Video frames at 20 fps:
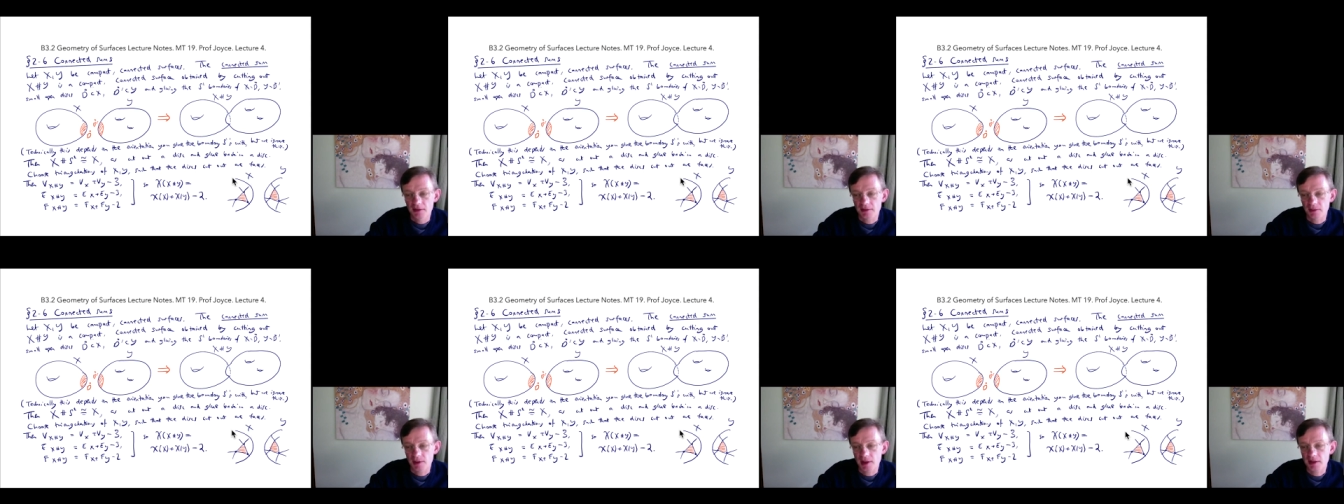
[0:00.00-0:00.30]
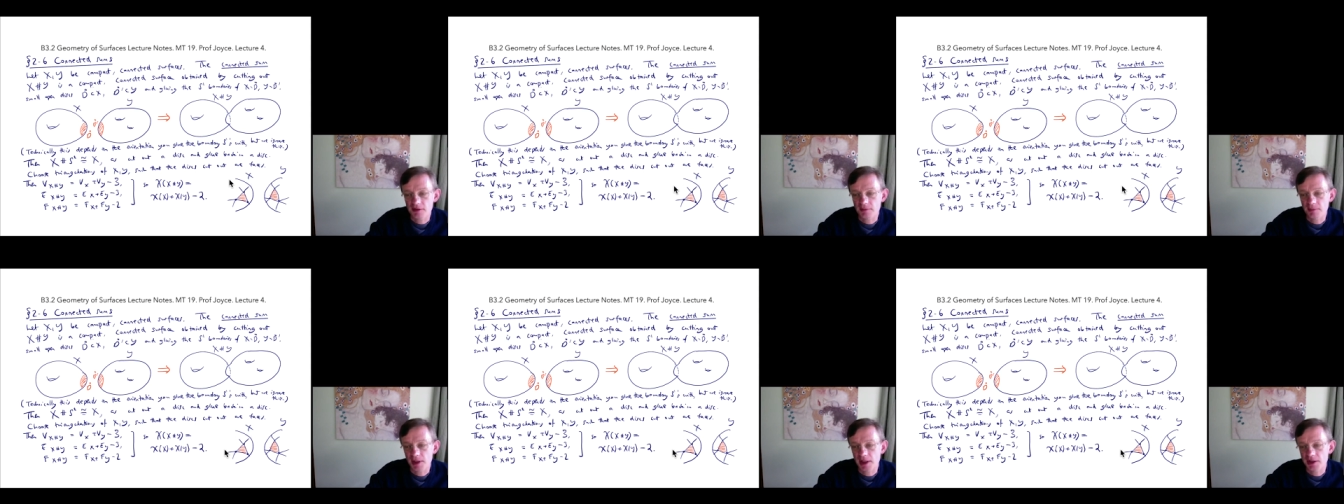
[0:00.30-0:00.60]
So
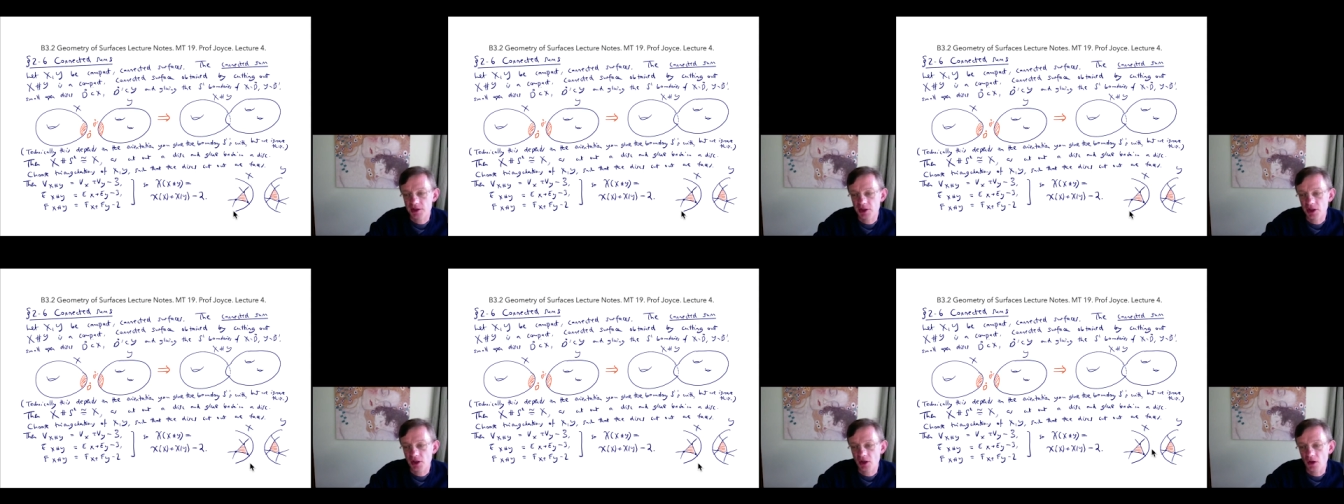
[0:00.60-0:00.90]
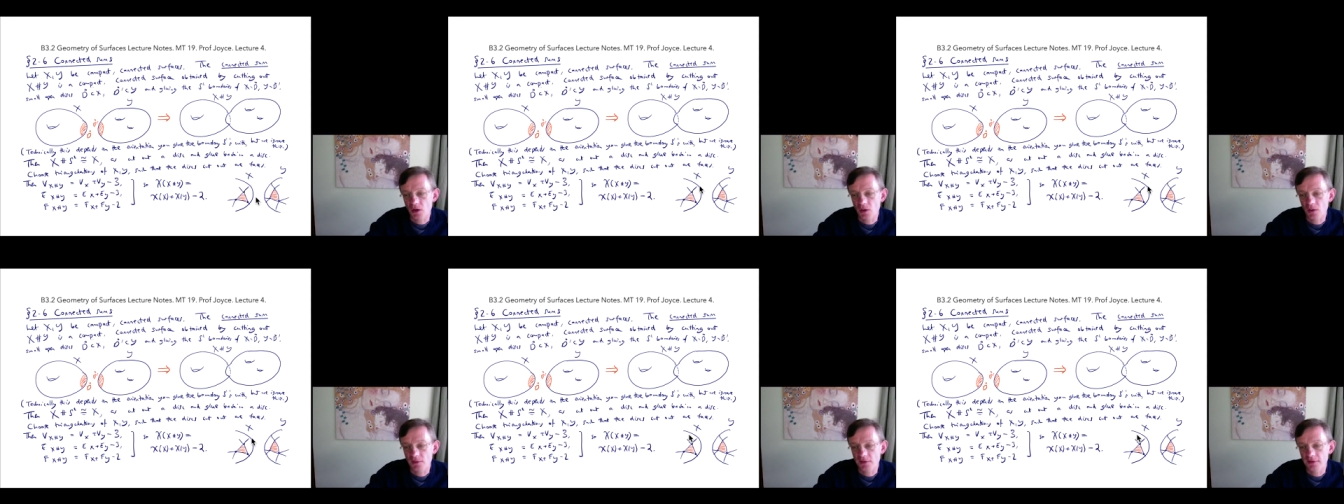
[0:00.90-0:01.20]
here's a
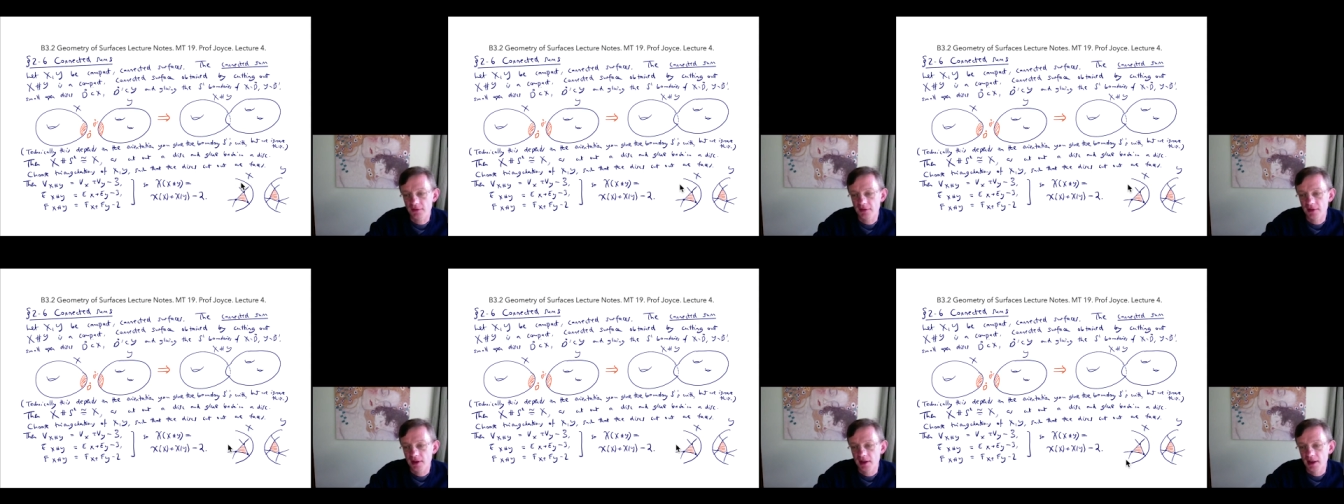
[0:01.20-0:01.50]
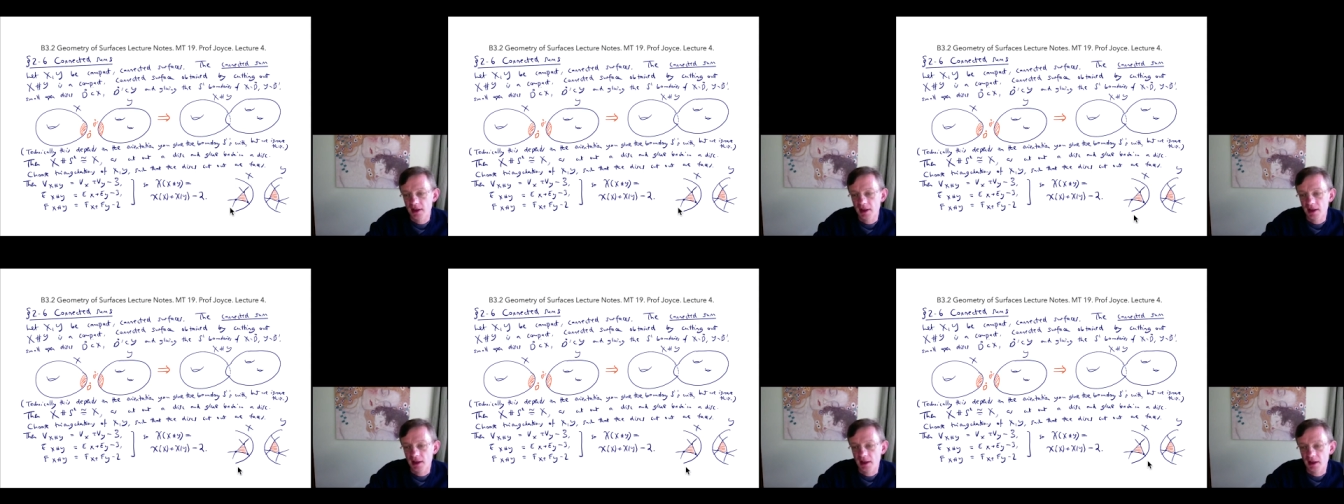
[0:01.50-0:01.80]
picture of
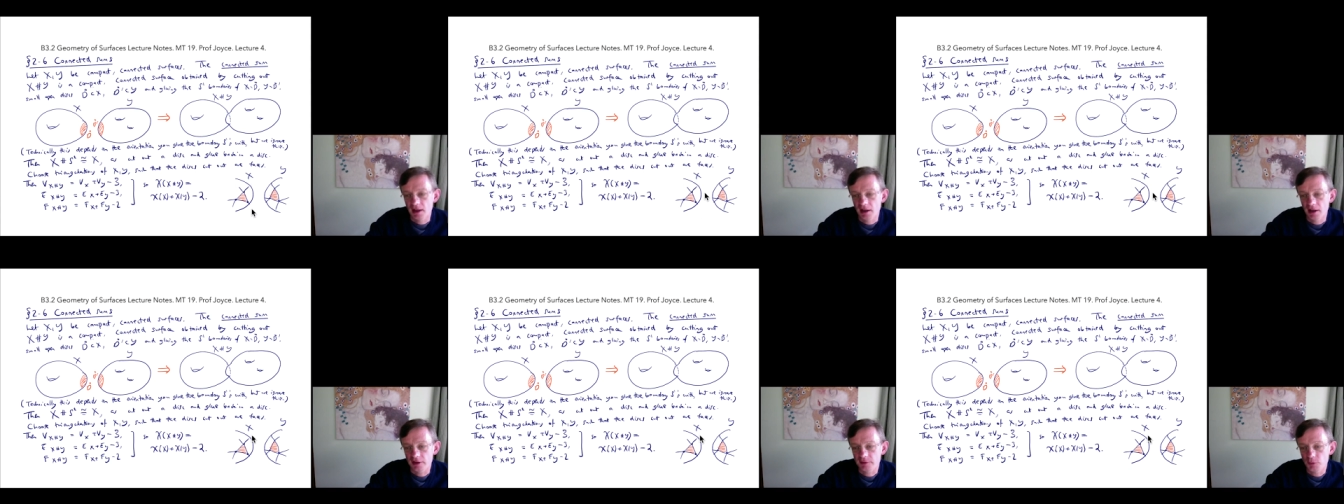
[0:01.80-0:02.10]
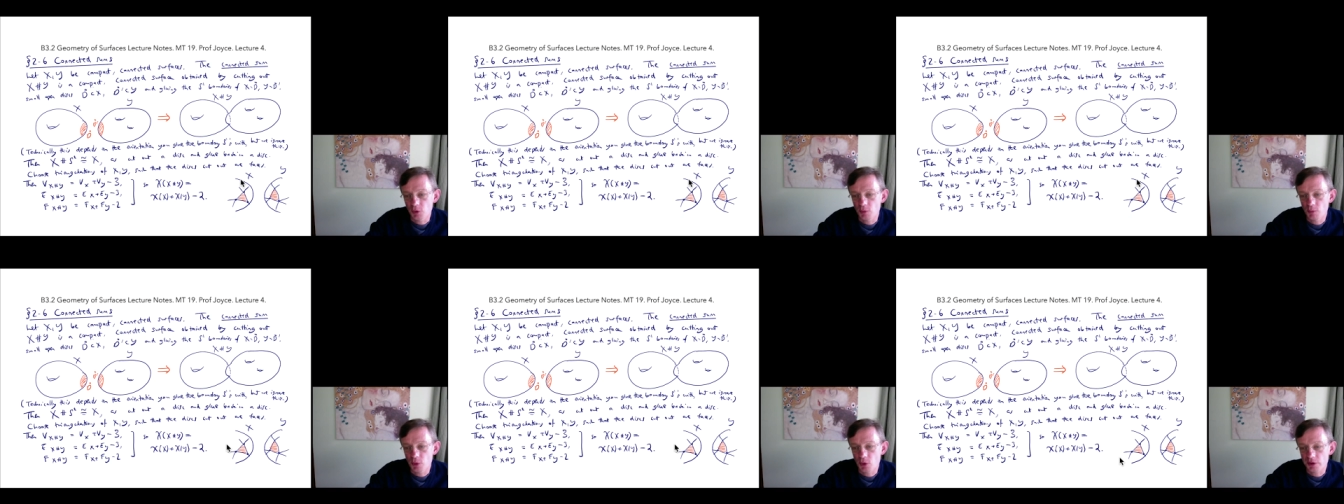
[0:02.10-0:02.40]
uh, a
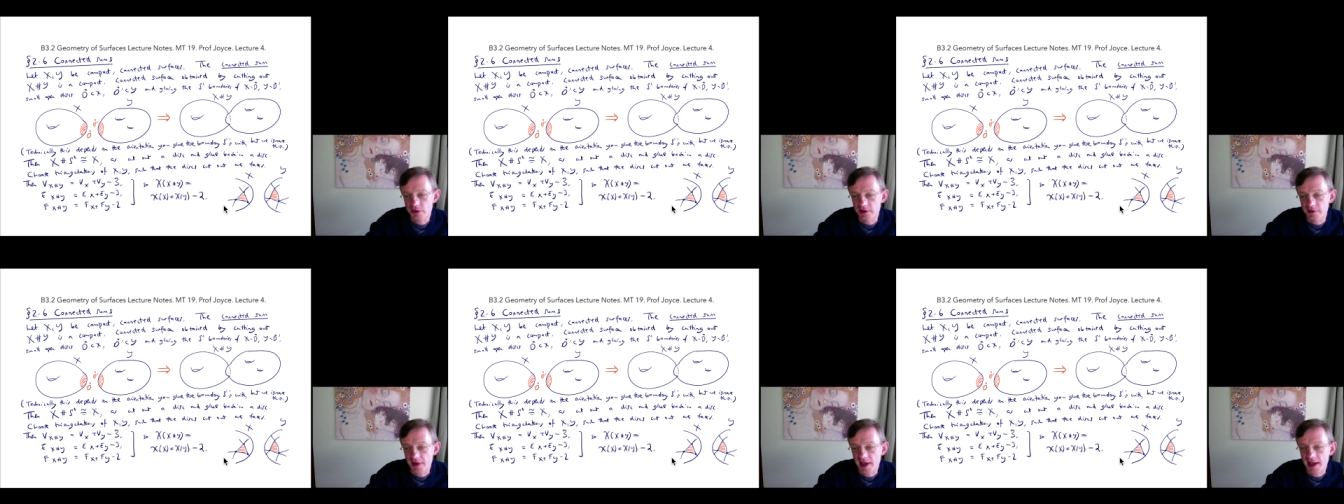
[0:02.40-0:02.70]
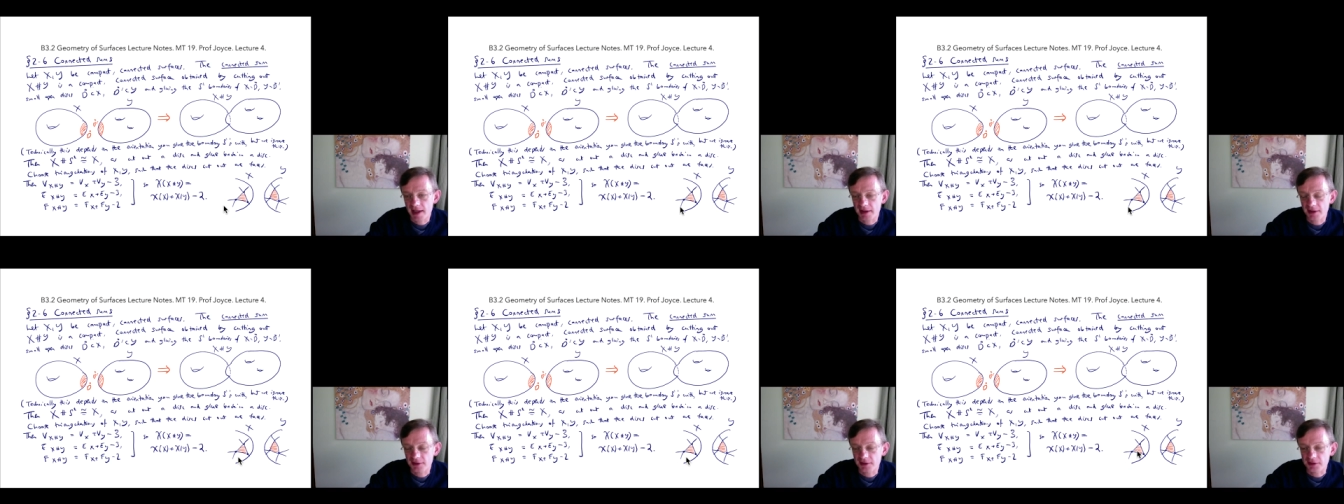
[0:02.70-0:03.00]
small portion of
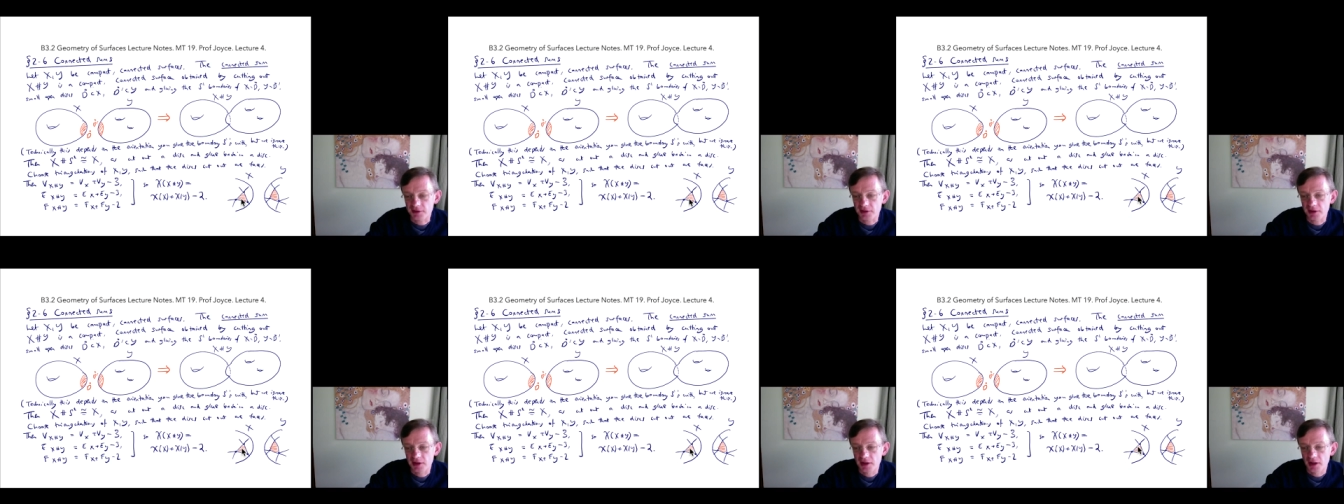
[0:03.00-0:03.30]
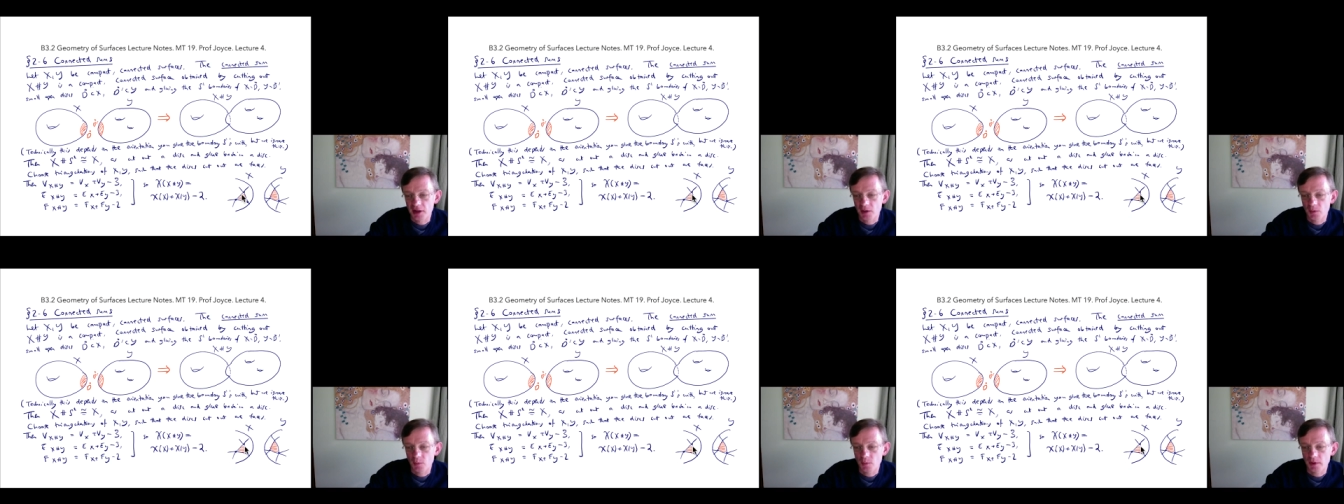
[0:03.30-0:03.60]
X
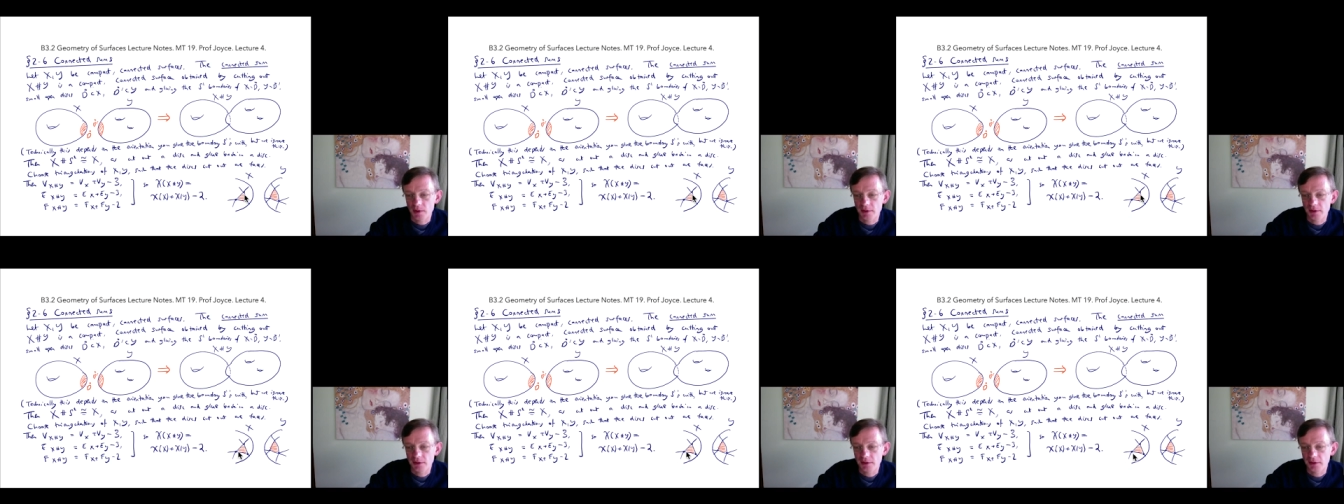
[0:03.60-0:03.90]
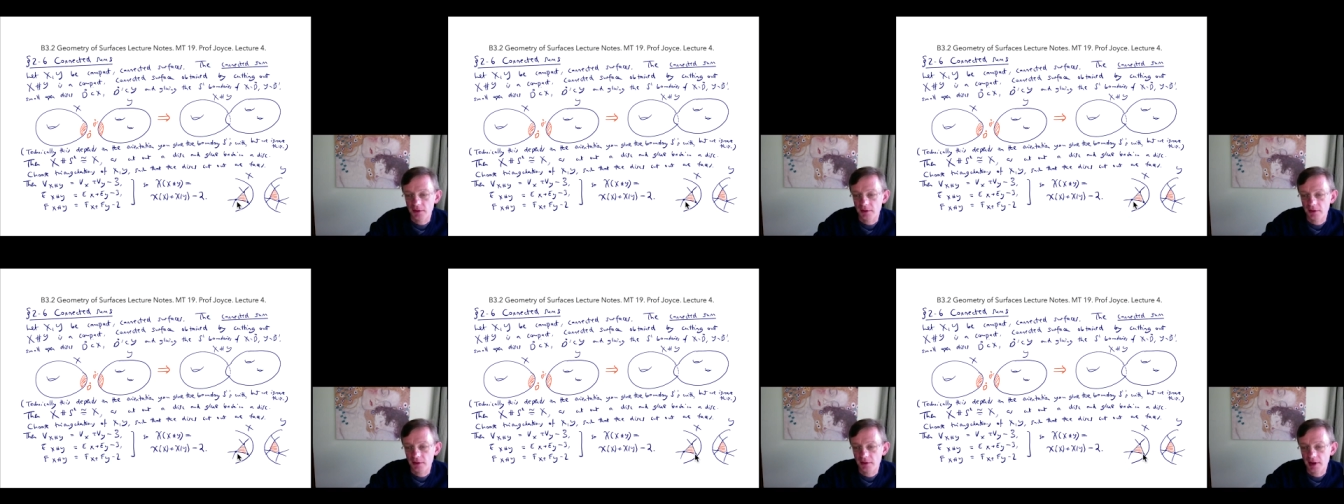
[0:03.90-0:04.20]

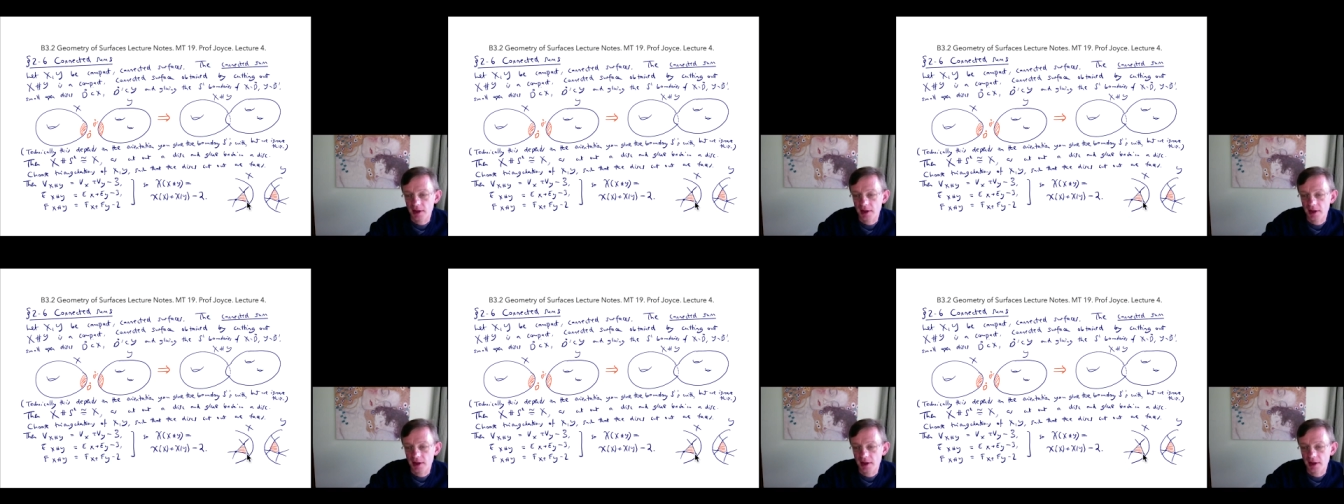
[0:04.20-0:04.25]
with,